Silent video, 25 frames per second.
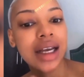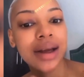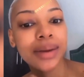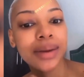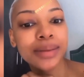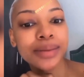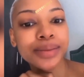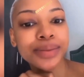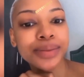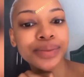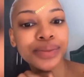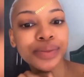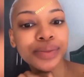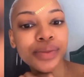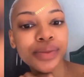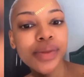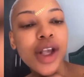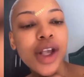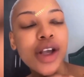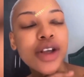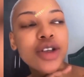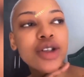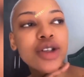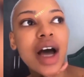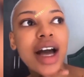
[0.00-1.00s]
Sunday.
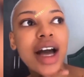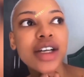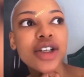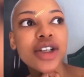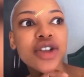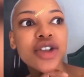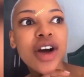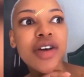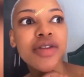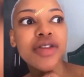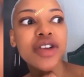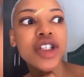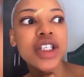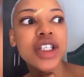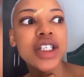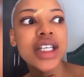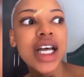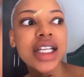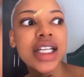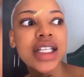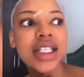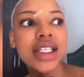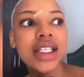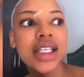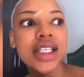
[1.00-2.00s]
So I can travel
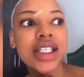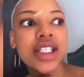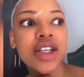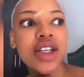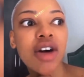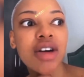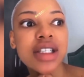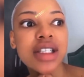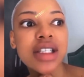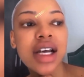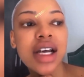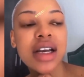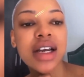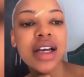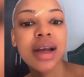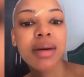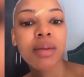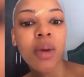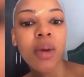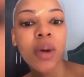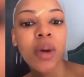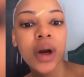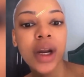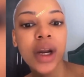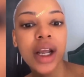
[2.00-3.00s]
to Sun City on
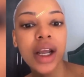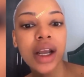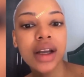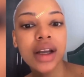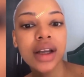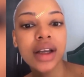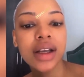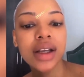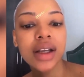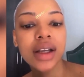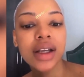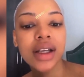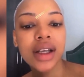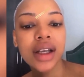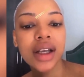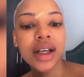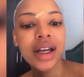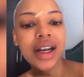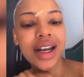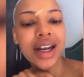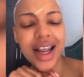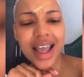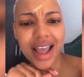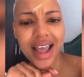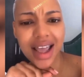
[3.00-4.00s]
Sunday morning.
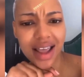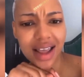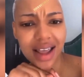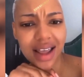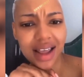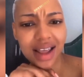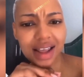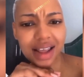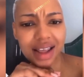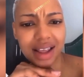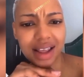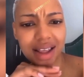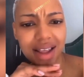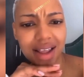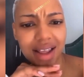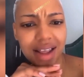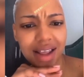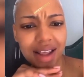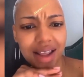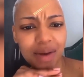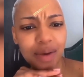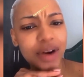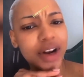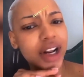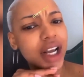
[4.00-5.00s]
Ne?
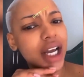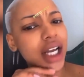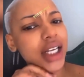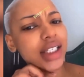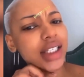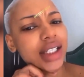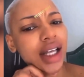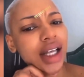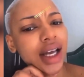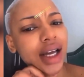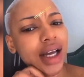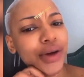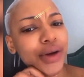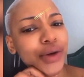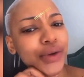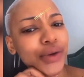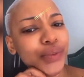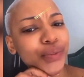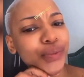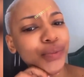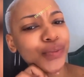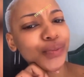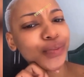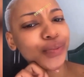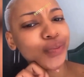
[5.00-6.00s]
What do you guys think?
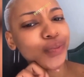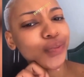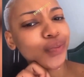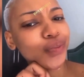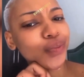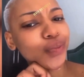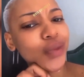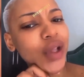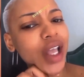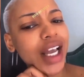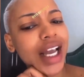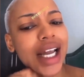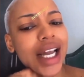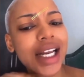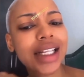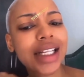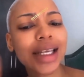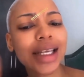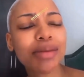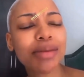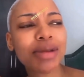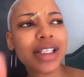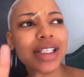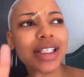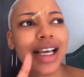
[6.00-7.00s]

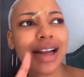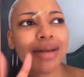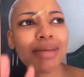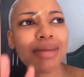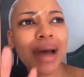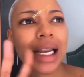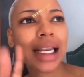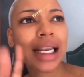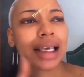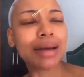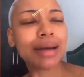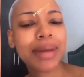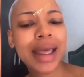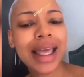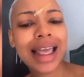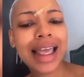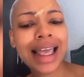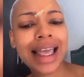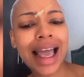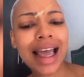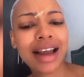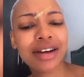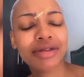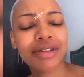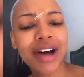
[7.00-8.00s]
Can you send
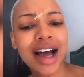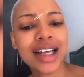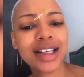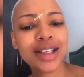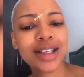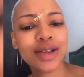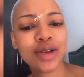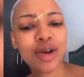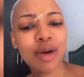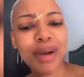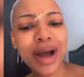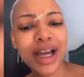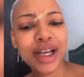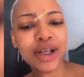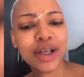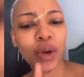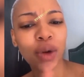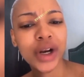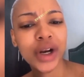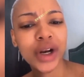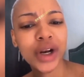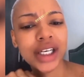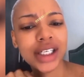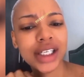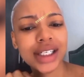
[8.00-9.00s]
advice? No, by
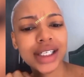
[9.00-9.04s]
